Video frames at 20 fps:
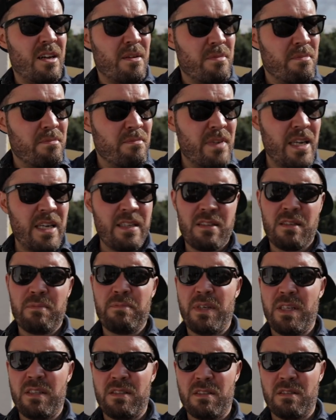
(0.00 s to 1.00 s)
amazing
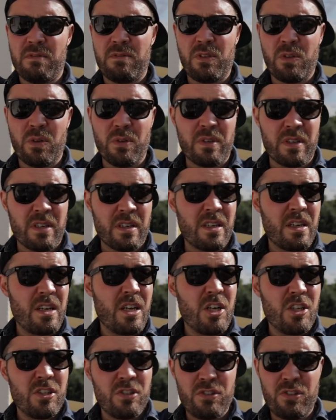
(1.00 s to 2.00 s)
pieces of clothing,
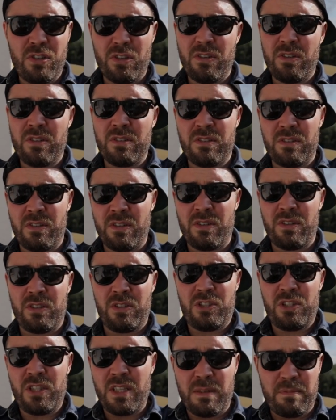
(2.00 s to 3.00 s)
dirt,
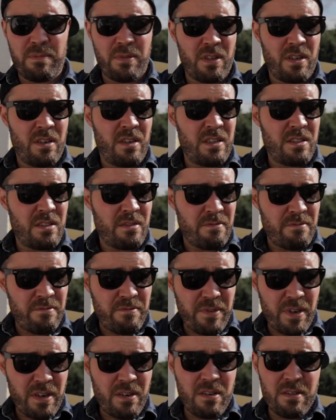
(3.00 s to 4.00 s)
dirt cheap, that are actually
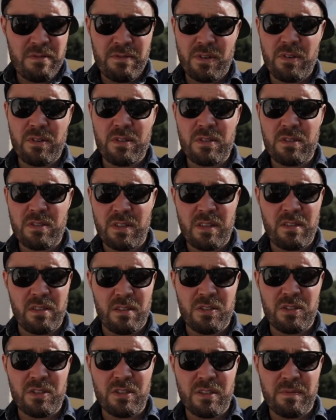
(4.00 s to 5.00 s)
very, very
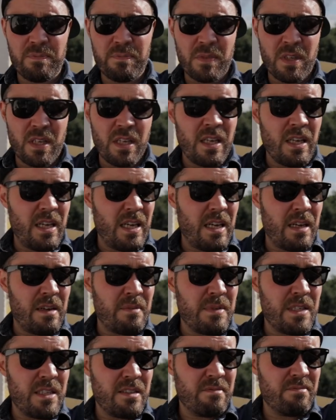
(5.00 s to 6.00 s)
stylish. I
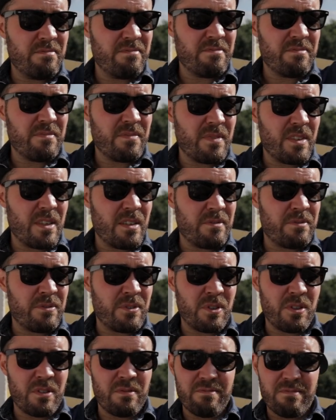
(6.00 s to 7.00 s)
mean,
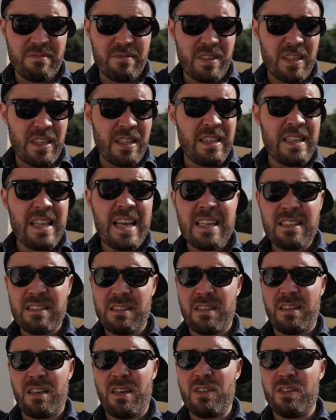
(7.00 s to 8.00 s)
for less
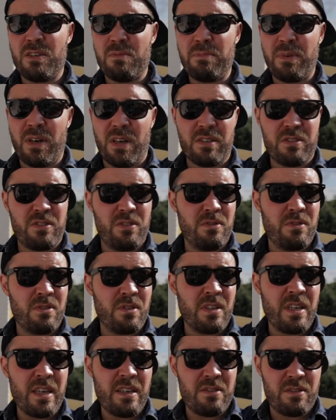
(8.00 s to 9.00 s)
than a hundred bucks, you
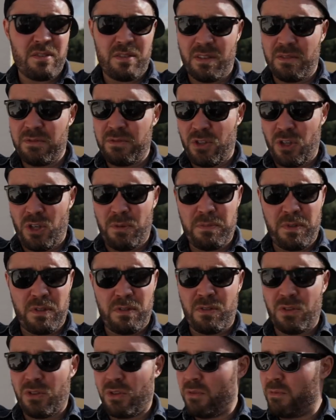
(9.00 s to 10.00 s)
could get yourself top to
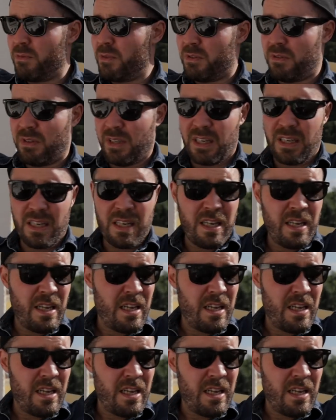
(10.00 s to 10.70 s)
toe with like